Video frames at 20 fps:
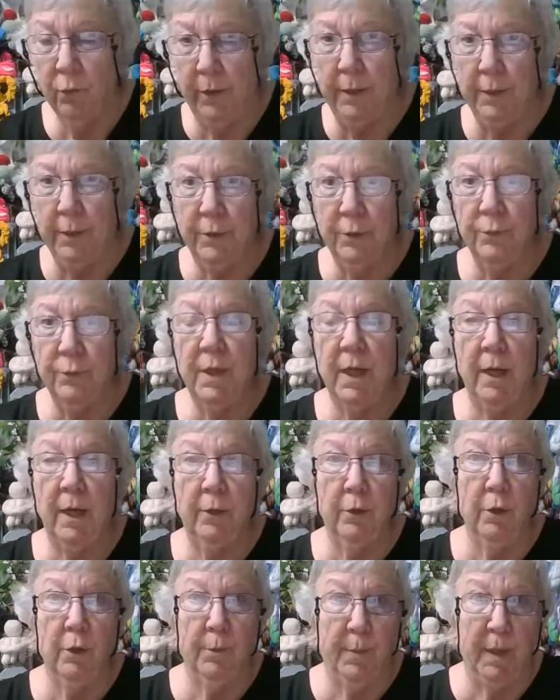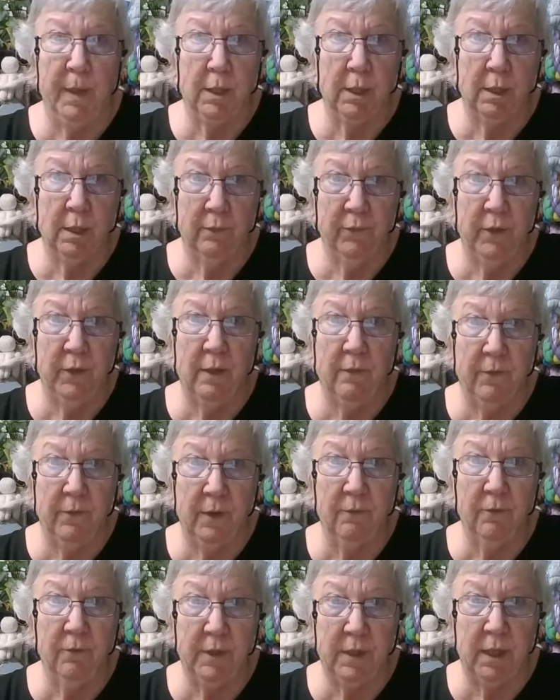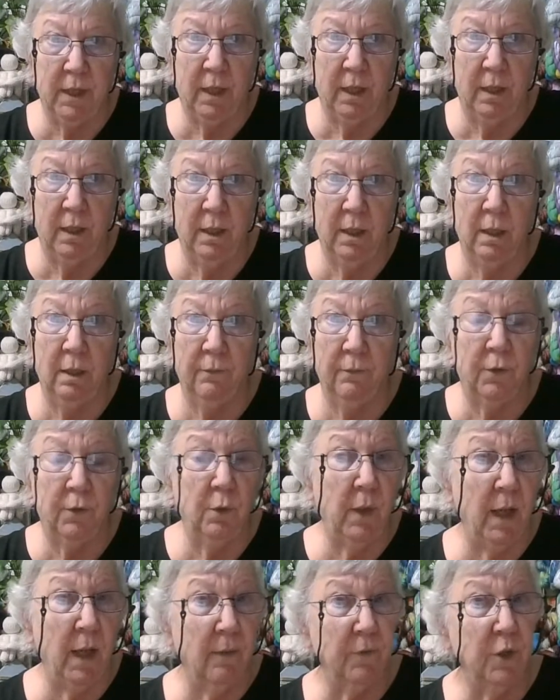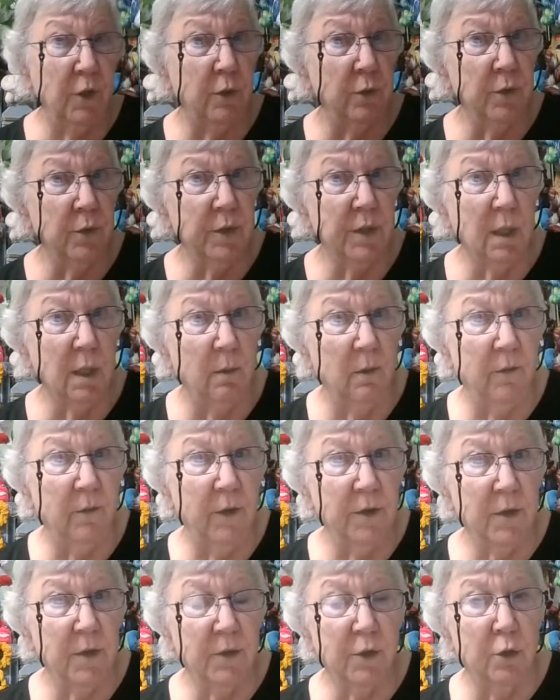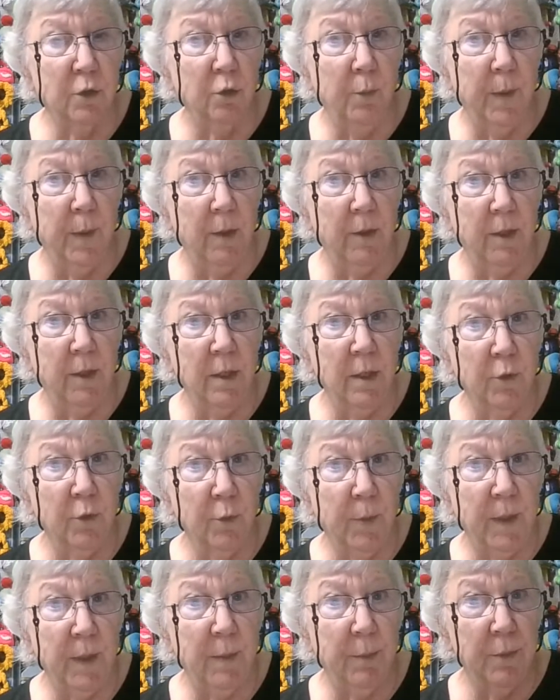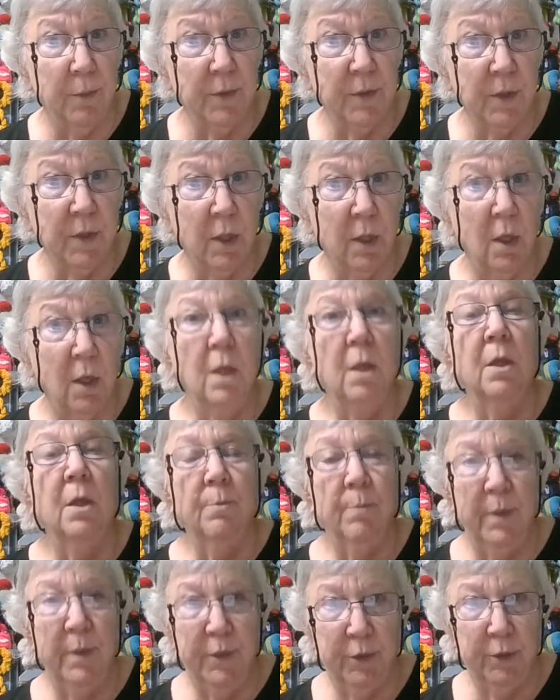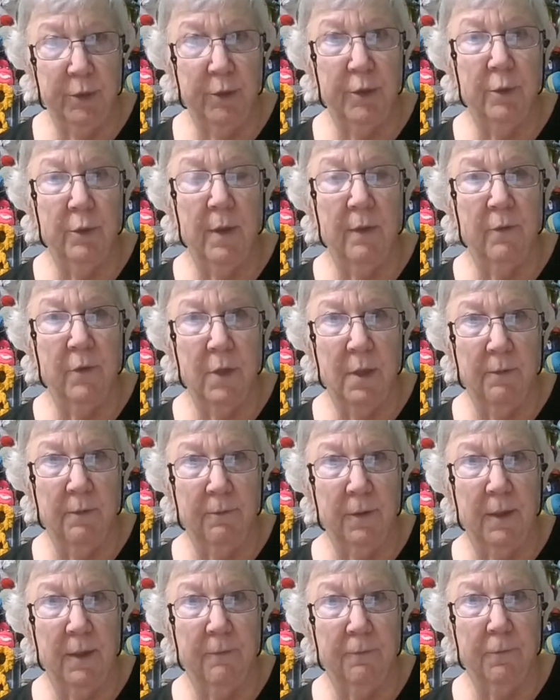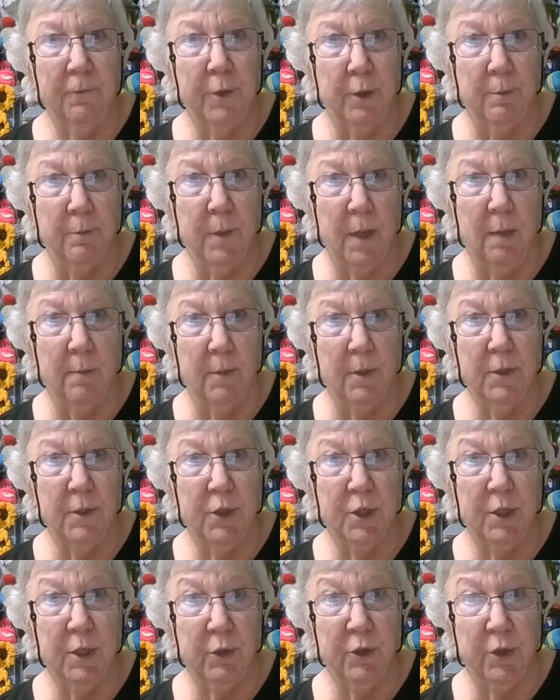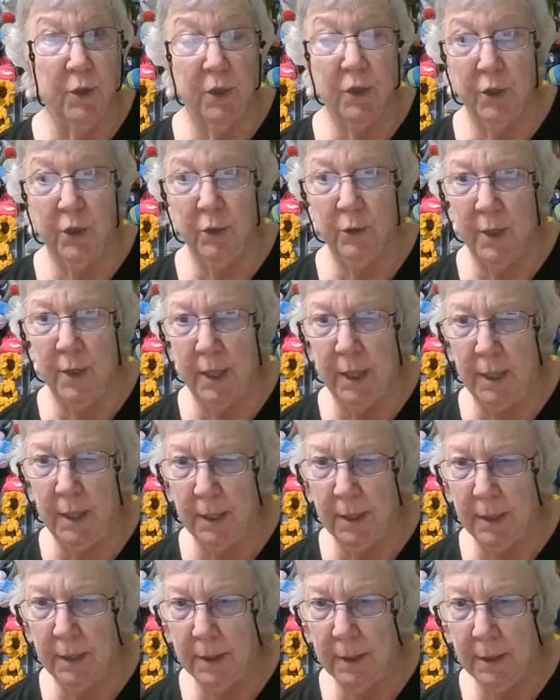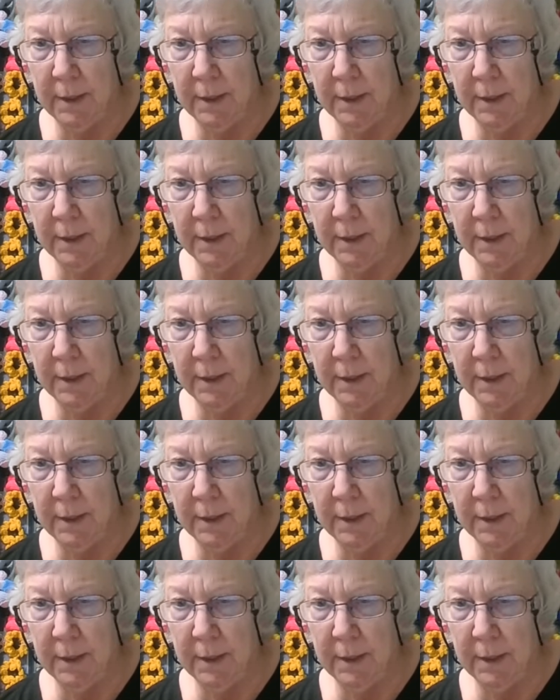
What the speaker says: Rita, you take her a bucket of love every day. And if you have to use some of it to scoop out in other people's, be sure you have enough left for your mom because she'll need it.